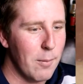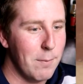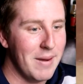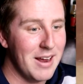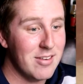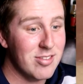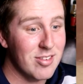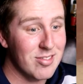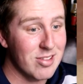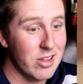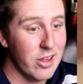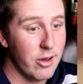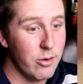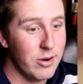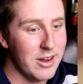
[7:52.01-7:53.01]
Bases
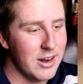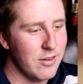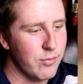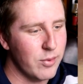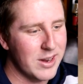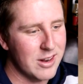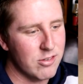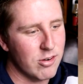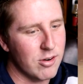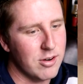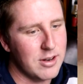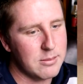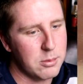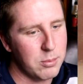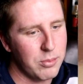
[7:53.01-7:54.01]
loaded. If we can turn a
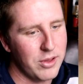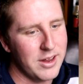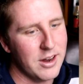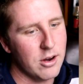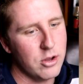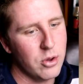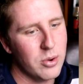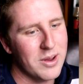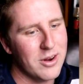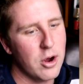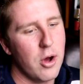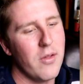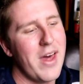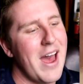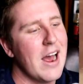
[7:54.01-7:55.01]
double play here, you can
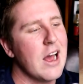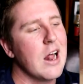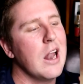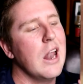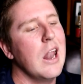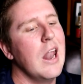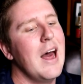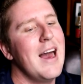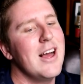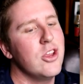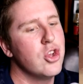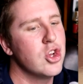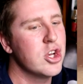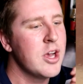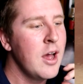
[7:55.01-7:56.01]
call that
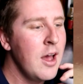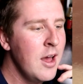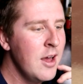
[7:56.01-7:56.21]
clutch.